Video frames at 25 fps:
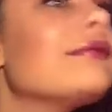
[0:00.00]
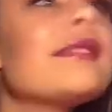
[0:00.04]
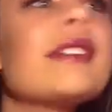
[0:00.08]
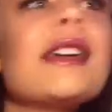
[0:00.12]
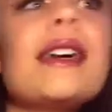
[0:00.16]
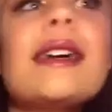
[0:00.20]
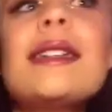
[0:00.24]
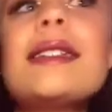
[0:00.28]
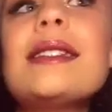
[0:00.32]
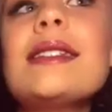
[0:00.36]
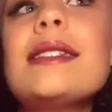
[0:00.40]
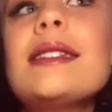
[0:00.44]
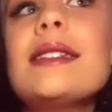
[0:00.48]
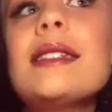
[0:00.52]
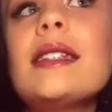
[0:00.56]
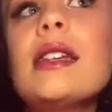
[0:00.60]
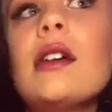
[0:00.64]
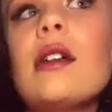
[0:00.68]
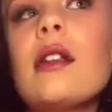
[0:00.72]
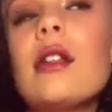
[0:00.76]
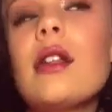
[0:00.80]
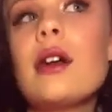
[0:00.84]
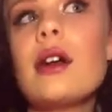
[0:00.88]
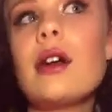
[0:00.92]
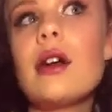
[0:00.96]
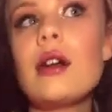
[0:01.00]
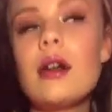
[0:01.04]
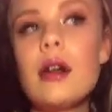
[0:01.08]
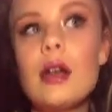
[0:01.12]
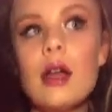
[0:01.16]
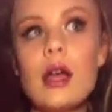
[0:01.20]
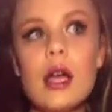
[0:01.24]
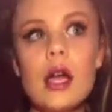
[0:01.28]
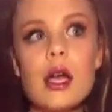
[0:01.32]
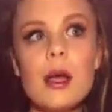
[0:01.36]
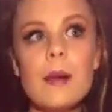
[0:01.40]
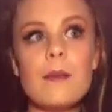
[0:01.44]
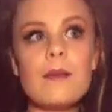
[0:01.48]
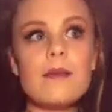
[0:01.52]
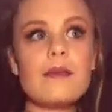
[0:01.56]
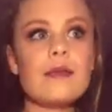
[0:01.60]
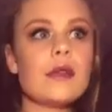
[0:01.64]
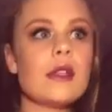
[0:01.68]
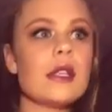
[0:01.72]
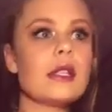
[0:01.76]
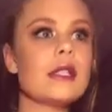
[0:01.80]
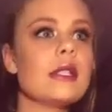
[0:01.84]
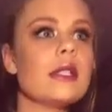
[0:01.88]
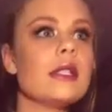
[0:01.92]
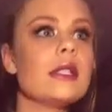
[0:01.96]
concealer,
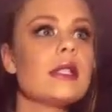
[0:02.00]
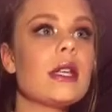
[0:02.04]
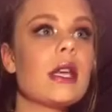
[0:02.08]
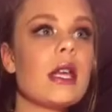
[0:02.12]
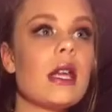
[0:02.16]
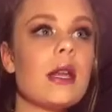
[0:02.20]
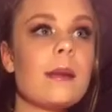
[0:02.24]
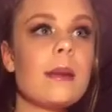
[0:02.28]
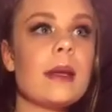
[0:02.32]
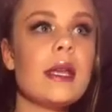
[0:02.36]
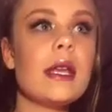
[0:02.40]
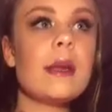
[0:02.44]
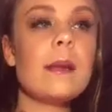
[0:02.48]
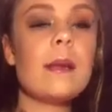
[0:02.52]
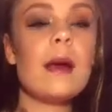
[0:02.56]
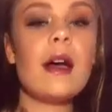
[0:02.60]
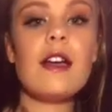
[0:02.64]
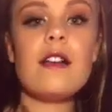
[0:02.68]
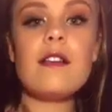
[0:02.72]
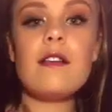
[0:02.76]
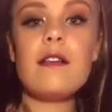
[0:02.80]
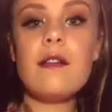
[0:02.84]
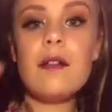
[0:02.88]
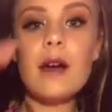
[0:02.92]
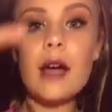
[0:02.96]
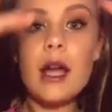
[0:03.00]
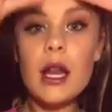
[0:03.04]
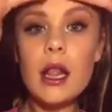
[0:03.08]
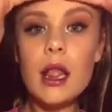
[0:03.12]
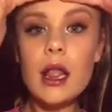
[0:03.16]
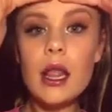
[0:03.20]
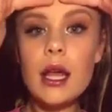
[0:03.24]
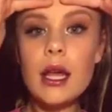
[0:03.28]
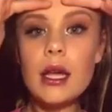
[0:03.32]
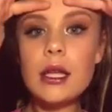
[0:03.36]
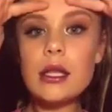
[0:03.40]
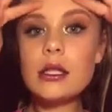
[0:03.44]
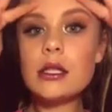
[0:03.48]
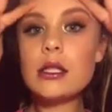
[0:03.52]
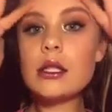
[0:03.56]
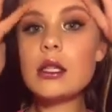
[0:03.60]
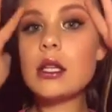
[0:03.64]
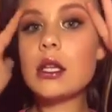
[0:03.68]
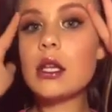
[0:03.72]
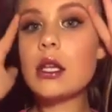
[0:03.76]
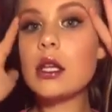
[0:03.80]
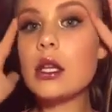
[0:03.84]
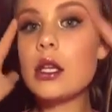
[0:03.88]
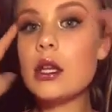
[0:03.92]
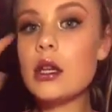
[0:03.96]
this is gonna be my
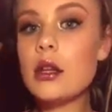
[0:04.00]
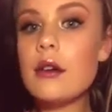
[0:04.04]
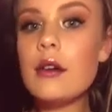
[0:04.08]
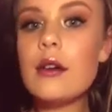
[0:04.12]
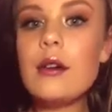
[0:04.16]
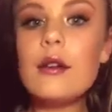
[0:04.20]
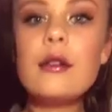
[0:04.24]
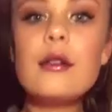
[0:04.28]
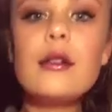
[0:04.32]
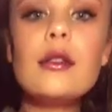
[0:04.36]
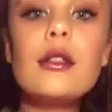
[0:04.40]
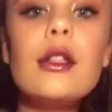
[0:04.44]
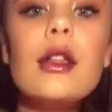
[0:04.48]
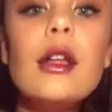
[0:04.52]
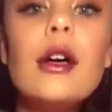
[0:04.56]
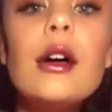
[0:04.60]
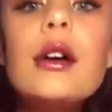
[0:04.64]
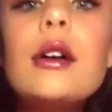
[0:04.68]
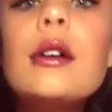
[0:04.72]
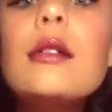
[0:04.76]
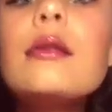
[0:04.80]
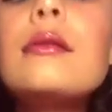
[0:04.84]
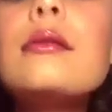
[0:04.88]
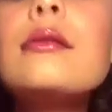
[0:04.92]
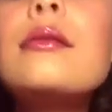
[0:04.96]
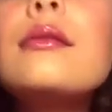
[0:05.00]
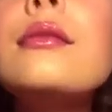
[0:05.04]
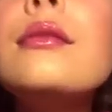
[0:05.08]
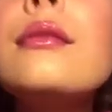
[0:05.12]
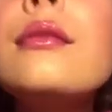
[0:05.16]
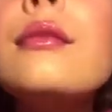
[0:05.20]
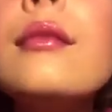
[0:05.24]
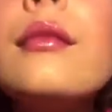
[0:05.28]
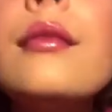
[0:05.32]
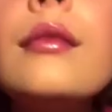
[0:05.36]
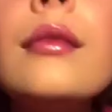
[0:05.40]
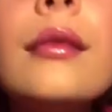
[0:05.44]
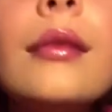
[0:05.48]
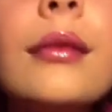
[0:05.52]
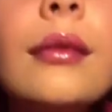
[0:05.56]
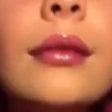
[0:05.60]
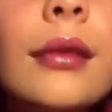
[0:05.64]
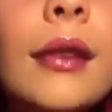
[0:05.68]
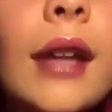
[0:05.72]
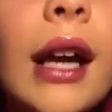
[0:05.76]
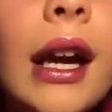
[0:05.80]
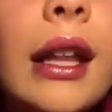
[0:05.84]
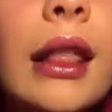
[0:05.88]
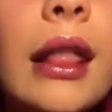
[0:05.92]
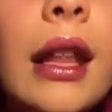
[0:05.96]
finalized look.
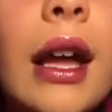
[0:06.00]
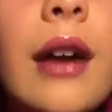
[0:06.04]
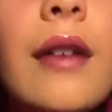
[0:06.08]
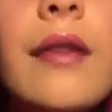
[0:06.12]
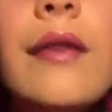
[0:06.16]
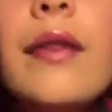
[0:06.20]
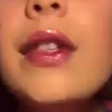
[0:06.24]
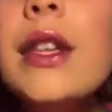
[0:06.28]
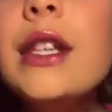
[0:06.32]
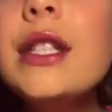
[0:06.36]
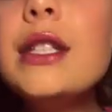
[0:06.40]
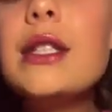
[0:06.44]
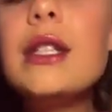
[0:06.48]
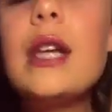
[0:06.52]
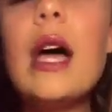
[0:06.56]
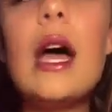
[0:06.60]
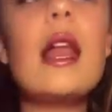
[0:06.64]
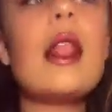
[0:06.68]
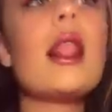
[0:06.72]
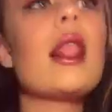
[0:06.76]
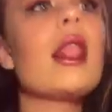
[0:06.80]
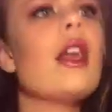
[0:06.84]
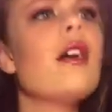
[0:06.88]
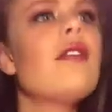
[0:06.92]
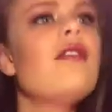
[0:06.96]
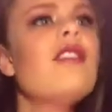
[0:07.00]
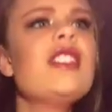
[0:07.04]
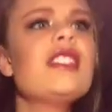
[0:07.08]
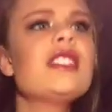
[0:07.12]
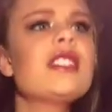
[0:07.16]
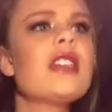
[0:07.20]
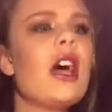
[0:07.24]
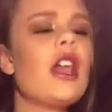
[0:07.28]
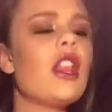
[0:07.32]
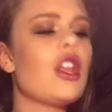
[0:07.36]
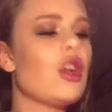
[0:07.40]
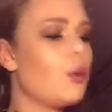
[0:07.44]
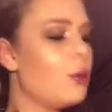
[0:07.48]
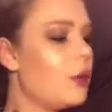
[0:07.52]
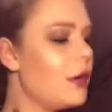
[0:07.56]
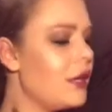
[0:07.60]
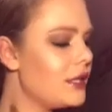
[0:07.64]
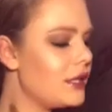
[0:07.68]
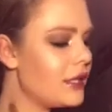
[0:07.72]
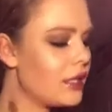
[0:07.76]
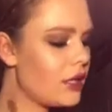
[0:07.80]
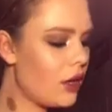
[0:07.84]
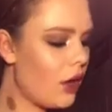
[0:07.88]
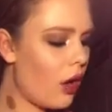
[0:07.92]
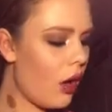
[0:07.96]
I love this color. What
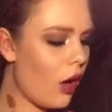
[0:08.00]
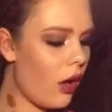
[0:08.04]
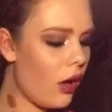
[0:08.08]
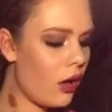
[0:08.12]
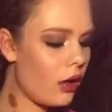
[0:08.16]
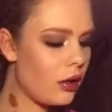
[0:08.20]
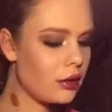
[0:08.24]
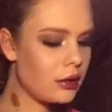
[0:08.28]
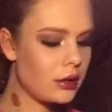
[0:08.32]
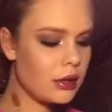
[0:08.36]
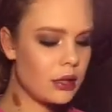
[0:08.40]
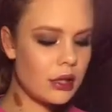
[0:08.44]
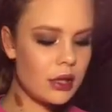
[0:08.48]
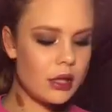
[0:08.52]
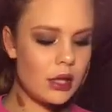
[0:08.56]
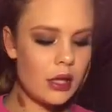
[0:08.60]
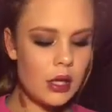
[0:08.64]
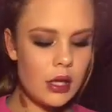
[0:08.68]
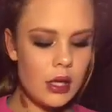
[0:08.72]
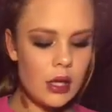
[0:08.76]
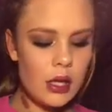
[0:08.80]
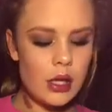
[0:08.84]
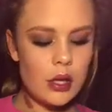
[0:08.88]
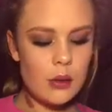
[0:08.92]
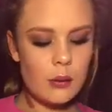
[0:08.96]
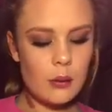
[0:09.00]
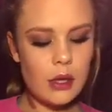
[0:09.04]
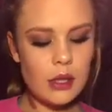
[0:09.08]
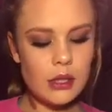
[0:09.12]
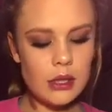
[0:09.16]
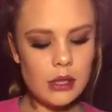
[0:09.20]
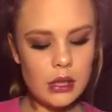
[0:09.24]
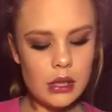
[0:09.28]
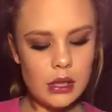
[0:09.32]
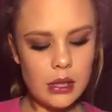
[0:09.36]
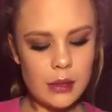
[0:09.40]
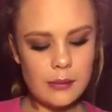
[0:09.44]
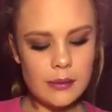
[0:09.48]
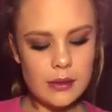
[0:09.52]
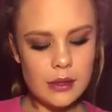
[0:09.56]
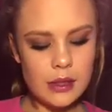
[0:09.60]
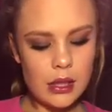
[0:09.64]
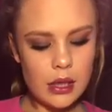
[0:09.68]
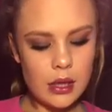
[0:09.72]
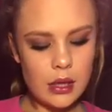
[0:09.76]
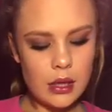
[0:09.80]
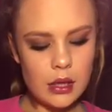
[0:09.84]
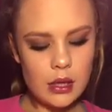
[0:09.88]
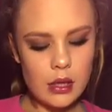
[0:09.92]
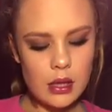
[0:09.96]
is it called? Where's the
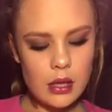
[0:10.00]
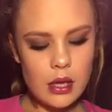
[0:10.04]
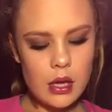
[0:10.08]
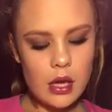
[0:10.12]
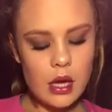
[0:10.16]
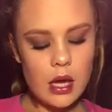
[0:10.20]
lipstick?